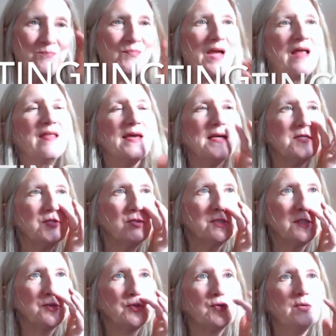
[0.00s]
I like to
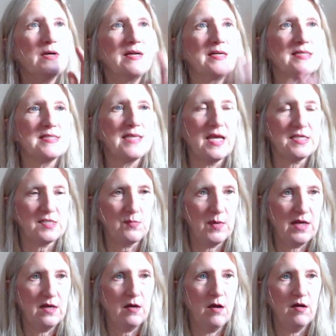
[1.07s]
do an
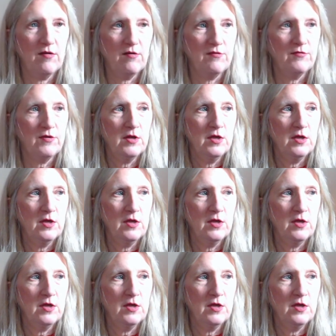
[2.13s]
assessment of